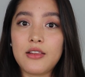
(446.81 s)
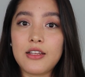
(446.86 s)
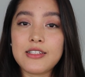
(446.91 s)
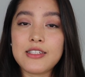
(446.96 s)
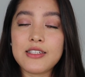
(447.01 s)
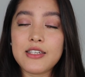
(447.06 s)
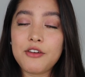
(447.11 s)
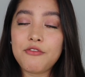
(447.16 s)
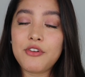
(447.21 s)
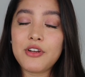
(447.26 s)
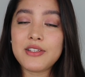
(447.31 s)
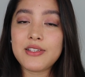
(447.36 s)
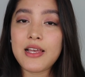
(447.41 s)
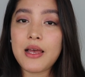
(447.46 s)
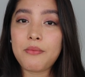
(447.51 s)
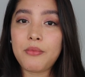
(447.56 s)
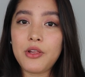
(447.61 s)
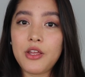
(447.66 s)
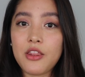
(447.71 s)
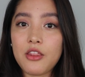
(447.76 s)
Let's say, for
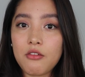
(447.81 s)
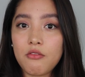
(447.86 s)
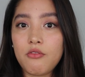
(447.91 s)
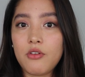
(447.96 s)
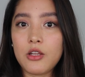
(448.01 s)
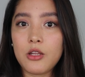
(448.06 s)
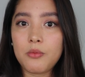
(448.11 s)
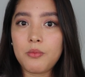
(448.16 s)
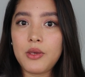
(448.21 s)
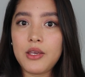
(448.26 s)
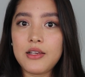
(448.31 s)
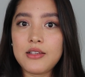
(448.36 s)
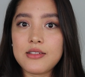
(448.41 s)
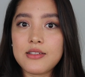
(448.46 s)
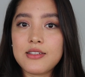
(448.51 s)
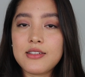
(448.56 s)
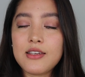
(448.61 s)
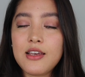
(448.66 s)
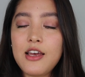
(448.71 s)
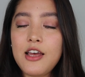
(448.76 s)
example, in the
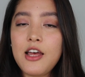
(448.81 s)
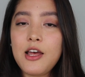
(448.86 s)
Philippines.